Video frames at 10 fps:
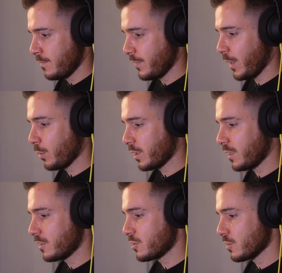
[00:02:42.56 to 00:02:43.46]
Now what I'm going
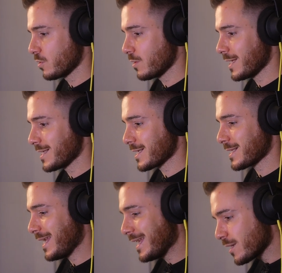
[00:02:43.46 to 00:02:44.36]
to do is just
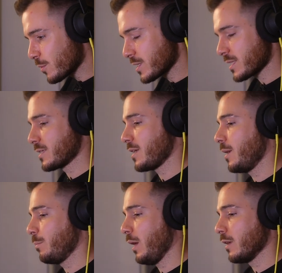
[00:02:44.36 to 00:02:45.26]
increase the
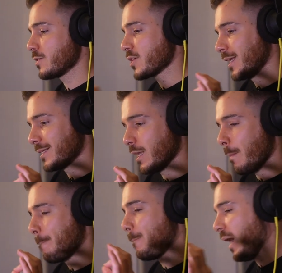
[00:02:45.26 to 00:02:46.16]
tight punch until it
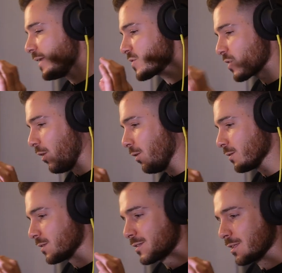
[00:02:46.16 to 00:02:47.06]
bites
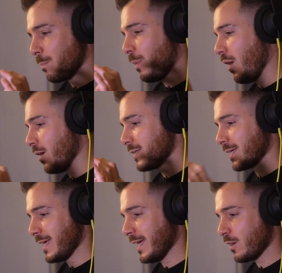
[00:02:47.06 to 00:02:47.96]
on to the part of the
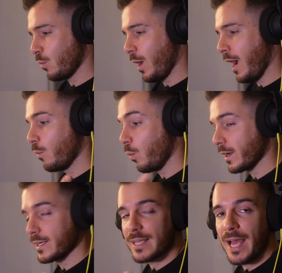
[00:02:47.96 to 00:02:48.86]
kick where I
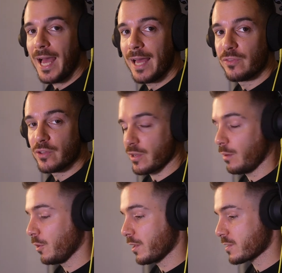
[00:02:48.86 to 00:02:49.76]
want it to add those
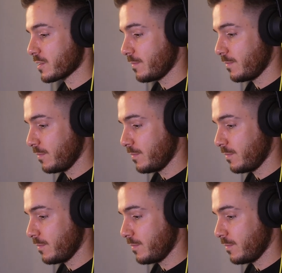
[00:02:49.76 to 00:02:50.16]
harmonics.